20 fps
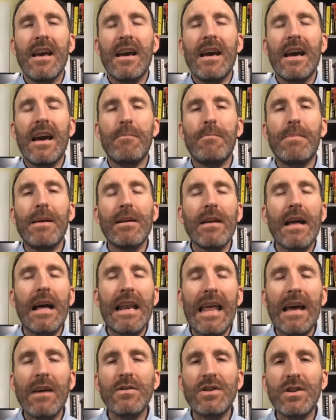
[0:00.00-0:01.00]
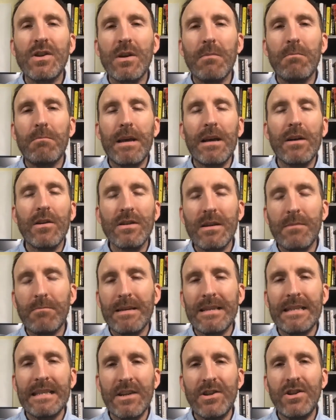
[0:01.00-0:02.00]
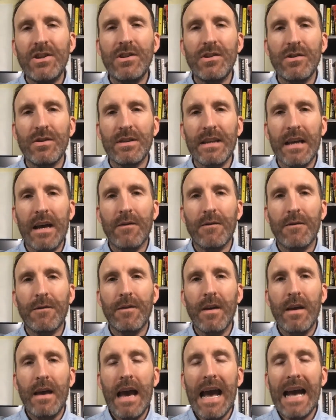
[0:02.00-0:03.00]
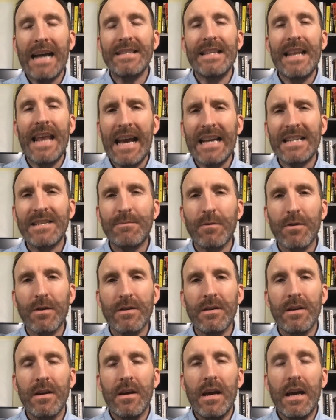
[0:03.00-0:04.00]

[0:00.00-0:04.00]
allows you to build and position yourself as an expert.